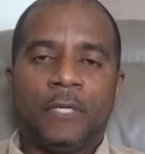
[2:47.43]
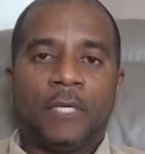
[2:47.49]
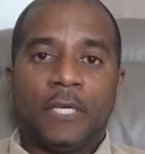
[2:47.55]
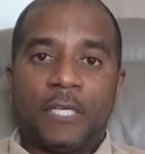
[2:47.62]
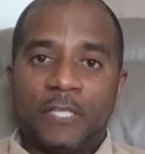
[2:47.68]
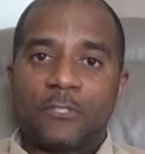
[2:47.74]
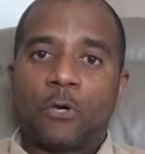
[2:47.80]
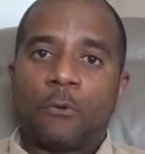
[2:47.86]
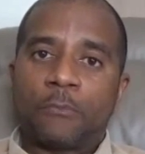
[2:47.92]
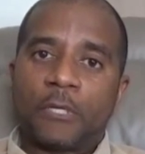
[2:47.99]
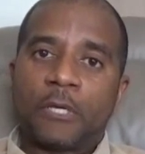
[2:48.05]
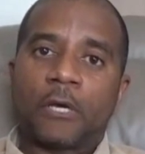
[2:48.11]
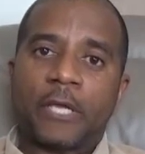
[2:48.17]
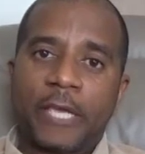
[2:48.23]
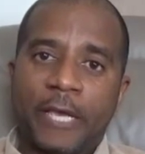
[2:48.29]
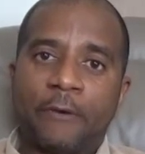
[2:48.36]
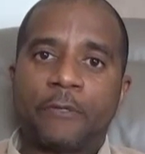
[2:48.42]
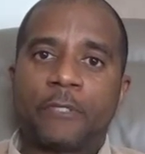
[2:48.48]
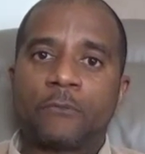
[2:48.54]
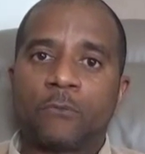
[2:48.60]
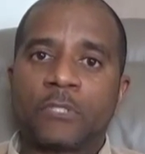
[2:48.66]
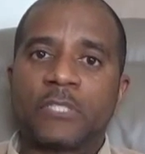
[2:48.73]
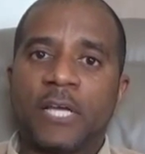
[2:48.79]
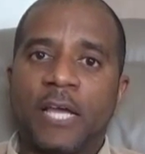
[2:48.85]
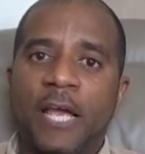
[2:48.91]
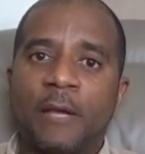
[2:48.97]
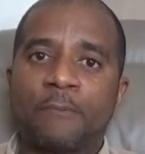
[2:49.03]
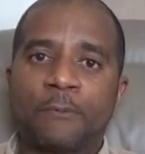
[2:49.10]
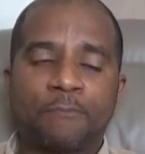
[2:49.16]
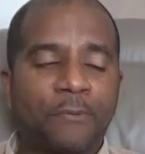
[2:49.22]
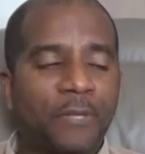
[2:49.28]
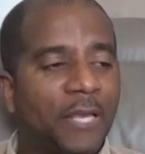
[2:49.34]
He told me a carrot was a
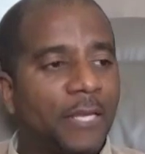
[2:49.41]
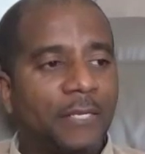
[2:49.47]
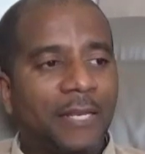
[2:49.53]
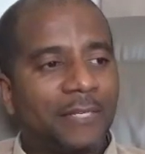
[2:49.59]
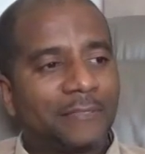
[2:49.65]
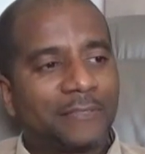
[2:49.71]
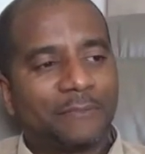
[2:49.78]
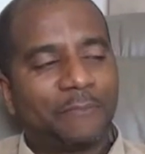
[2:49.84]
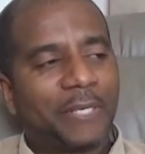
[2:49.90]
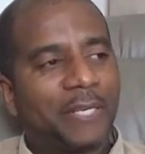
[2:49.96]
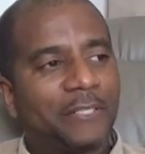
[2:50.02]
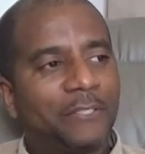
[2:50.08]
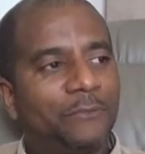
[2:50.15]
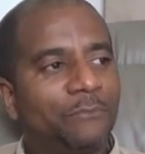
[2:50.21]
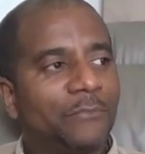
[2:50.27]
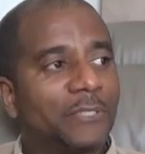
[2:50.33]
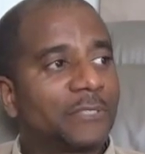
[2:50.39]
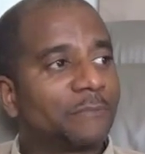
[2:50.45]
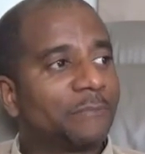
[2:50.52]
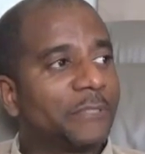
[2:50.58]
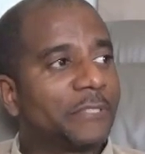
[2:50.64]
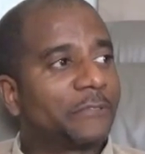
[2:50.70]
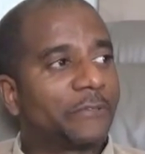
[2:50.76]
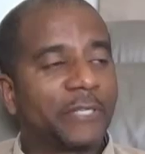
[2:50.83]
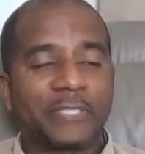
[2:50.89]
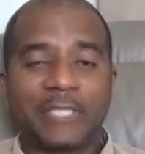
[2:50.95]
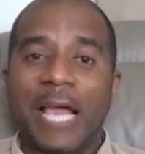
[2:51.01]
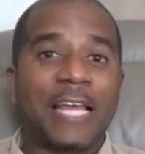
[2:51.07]
hybrid plant. And I said, "Man, you must be crazy."